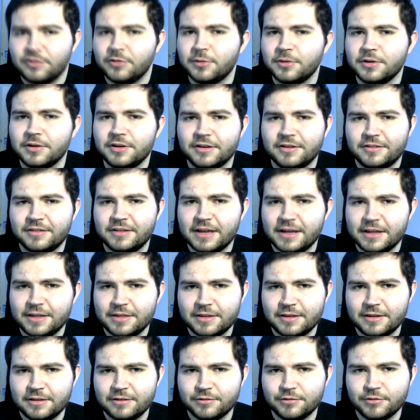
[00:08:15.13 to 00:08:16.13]
to
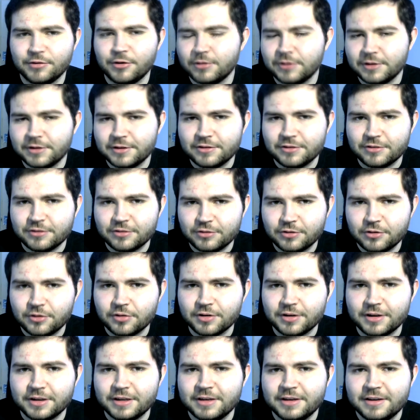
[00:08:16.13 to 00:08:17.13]
understand his role in the
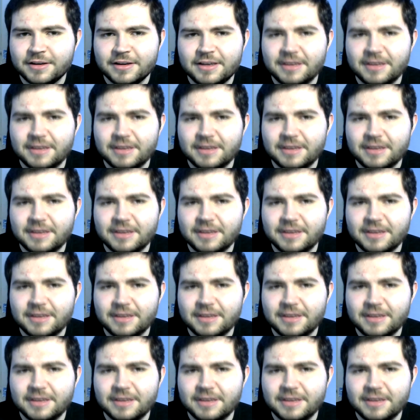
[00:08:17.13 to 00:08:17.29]
story.